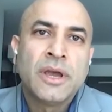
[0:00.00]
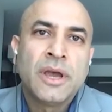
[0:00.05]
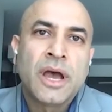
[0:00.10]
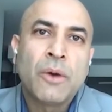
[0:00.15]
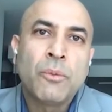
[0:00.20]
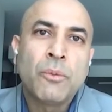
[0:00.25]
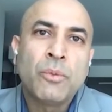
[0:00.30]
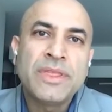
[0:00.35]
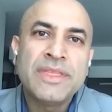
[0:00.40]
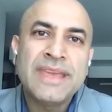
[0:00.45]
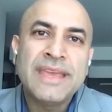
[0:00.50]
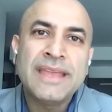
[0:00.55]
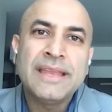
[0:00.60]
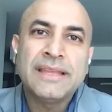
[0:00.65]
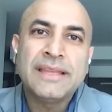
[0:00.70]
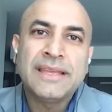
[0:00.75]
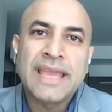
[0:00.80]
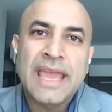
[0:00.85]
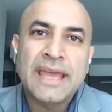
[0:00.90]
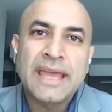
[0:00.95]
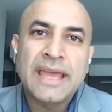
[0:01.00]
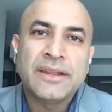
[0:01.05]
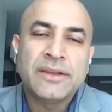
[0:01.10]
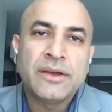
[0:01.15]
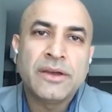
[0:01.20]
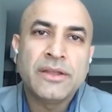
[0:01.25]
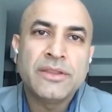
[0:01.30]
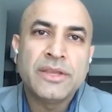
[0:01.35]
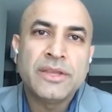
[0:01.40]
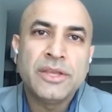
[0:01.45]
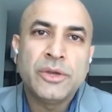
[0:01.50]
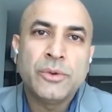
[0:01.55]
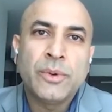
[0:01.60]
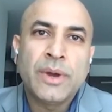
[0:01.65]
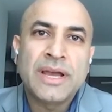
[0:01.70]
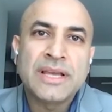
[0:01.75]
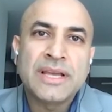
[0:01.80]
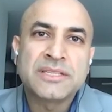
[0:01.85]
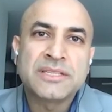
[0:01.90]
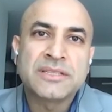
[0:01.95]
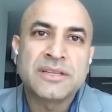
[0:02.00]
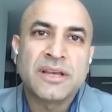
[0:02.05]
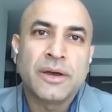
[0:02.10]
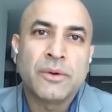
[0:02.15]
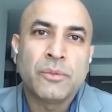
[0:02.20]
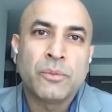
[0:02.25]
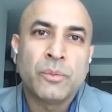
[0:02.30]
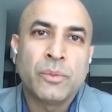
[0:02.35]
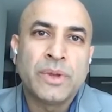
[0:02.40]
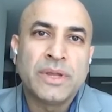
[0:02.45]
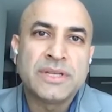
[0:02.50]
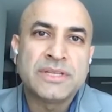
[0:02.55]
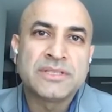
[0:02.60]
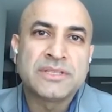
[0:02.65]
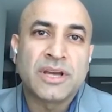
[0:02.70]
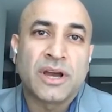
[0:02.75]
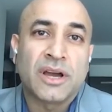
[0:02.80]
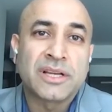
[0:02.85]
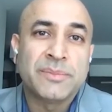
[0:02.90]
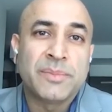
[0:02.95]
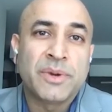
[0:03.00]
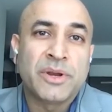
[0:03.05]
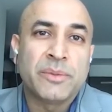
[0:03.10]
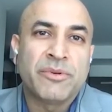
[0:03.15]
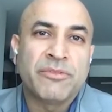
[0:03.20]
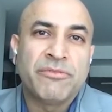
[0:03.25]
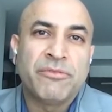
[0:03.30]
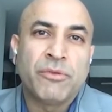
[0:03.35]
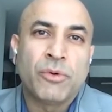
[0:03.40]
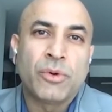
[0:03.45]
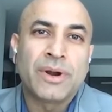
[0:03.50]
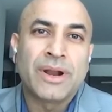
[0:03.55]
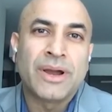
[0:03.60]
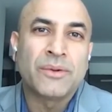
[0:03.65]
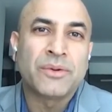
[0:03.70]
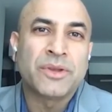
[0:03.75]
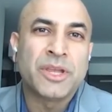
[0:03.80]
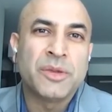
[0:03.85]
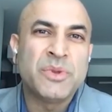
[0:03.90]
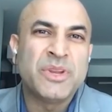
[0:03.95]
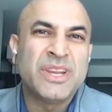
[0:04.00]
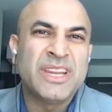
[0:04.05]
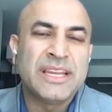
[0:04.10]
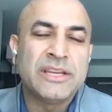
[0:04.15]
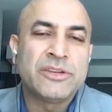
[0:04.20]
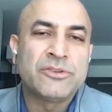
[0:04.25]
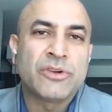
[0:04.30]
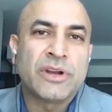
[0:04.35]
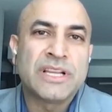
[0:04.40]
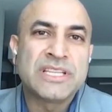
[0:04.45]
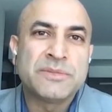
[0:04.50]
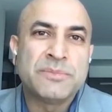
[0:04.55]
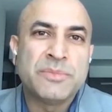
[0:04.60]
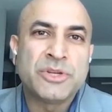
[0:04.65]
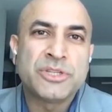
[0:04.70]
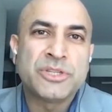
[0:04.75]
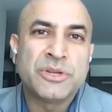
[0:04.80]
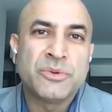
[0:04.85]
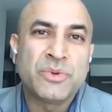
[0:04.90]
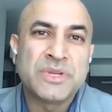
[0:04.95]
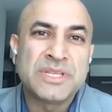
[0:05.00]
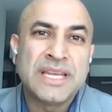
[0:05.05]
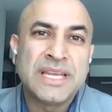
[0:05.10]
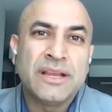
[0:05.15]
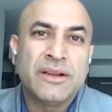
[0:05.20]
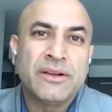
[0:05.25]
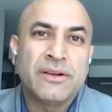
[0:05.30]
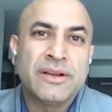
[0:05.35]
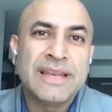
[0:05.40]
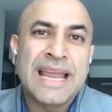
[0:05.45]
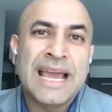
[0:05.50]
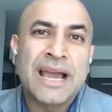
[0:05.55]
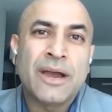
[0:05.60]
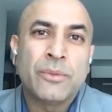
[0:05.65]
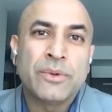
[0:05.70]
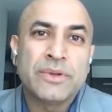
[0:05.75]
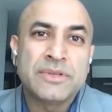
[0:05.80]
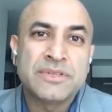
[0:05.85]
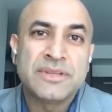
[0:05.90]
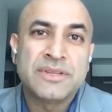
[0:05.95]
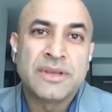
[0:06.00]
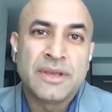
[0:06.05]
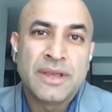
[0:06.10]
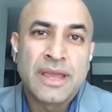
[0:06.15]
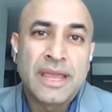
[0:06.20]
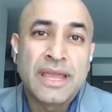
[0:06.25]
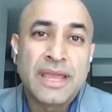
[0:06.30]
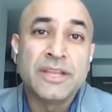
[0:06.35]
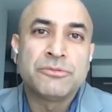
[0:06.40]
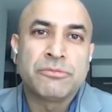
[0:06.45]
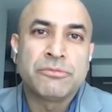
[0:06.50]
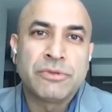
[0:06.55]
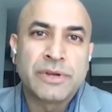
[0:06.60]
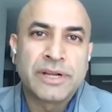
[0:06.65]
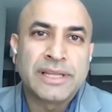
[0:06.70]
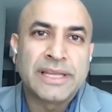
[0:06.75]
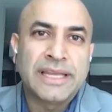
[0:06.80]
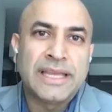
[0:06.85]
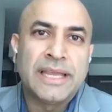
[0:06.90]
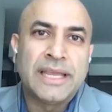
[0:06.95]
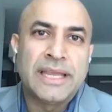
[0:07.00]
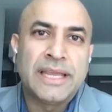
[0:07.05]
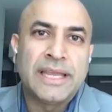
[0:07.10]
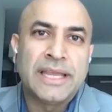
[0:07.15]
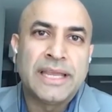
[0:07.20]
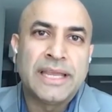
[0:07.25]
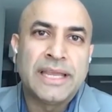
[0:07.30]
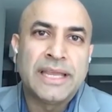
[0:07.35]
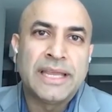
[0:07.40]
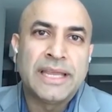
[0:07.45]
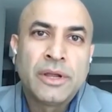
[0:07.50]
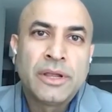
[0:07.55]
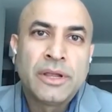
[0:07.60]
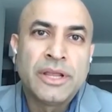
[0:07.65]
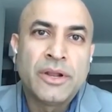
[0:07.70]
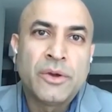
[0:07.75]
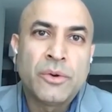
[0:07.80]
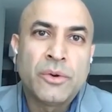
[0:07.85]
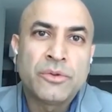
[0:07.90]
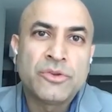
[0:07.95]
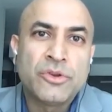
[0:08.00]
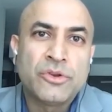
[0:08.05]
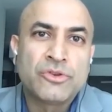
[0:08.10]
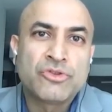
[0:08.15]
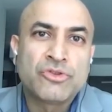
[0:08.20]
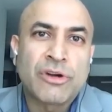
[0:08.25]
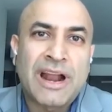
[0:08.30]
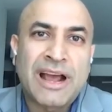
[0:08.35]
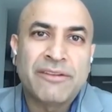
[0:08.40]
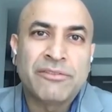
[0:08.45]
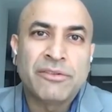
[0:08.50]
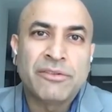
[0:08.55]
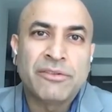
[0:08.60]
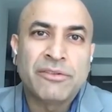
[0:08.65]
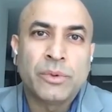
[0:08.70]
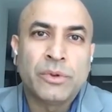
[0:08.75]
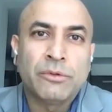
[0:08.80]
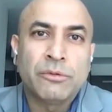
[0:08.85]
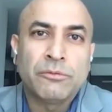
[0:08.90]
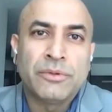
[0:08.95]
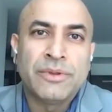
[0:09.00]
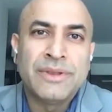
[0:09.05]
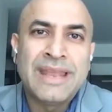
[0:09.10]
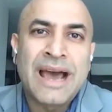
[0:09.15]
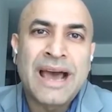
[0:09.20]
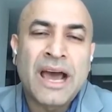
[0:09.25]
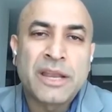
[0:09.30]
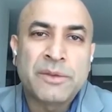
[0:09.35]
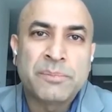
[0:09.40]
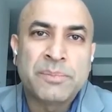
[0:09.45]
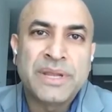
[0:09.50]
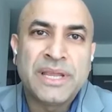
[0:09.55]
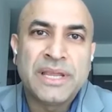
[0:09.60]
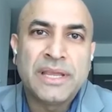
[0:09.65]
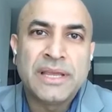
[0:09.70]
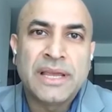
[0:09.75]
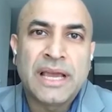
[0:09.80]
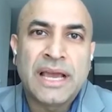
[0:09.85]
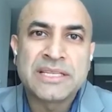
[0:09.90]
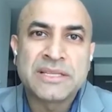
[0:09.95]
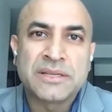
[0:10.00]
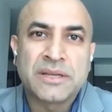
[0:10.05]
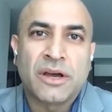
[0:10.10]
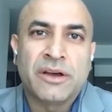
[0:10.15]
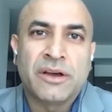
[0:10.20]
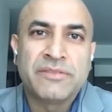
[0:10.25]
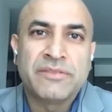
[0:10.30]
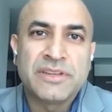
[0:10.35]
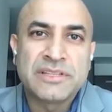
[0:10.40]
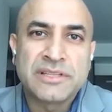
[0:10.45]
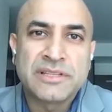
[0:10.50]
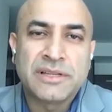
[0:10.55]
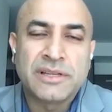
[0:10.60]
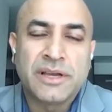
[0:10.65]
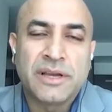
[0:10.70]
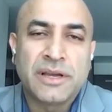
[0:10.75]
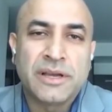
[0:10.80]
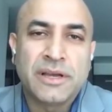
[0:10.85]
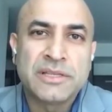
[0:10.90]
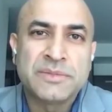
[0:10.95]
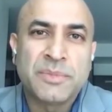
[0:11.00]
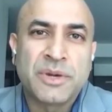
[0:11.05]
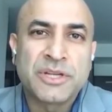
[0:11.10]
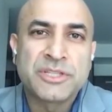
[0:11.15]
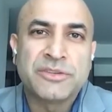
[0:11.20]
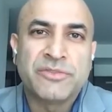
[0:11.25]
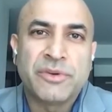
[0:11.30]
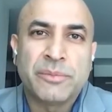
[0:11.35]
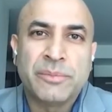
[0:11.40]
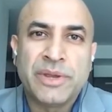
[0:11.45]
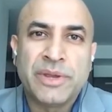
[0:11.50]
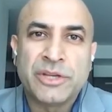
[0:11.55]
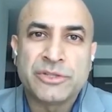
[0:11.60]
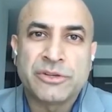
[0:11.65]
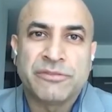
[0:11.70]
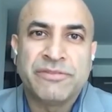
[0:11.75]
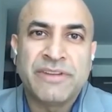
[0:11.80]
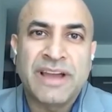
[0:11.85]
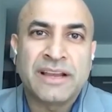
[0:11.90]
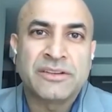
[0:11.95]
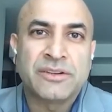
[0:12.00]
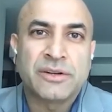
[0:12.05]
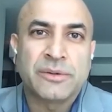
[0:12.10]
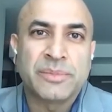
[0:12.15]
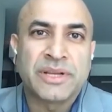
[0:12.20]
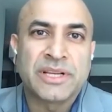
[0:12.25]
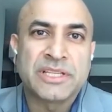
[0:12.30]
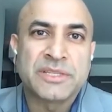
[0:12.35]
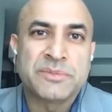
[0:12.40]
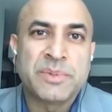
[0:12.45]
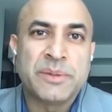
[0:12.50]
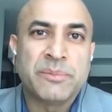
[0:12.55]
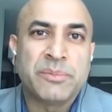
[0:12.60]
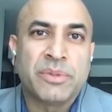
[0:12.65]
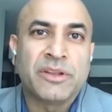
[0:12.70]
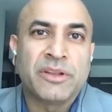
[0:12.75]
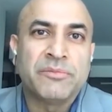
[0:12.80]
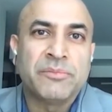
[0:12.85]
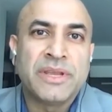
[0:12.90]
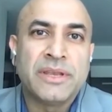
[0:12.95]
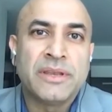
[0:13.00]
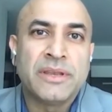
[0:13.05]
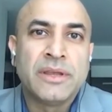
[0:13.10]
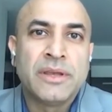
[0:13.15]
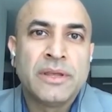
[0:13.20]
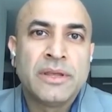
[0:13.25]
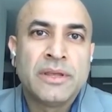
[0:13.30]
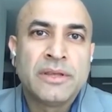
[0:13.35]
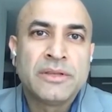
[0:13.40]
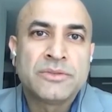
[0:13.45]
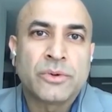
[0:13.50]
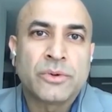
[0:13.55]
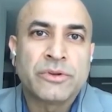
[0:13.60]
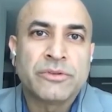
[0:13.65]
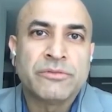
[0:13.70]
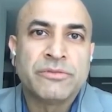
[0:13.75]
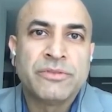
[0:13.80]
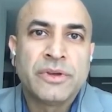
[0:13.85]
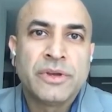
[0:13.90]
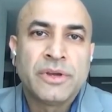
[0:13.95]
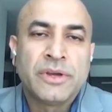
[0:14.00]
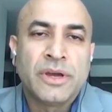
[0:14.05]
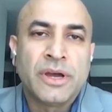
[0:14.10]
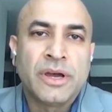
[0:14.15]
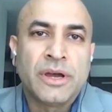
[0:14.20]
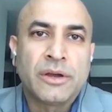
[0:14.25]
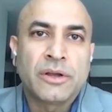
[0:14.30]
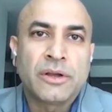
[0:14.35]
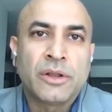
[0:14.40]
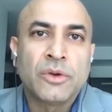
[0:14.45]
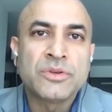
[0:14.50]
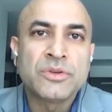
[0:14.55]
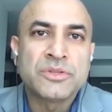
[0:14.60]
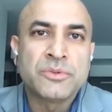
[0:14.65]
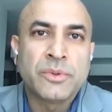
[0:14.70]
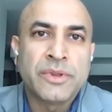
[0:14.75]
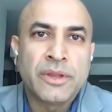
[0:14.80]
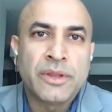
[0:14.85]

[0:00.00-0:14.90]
Within Canada and the US, we had talked about it before, how community transmission was here, and now it's really here. You know, travel will not be as obviously as much of a major factor because people have been sort of closed within